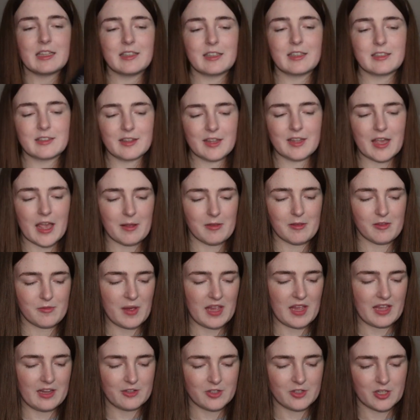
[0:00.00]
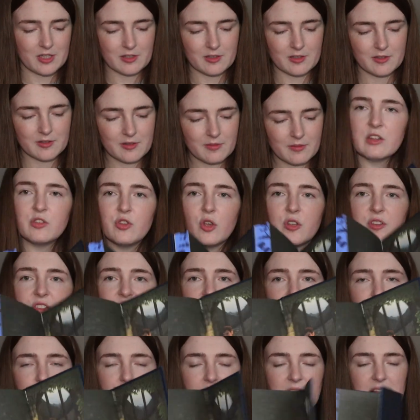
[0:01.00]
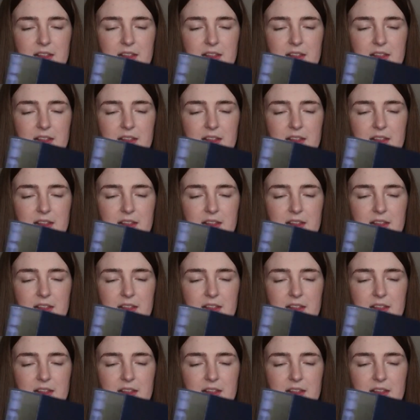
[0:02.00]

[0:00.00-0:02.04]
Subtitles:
then the end pages. Not different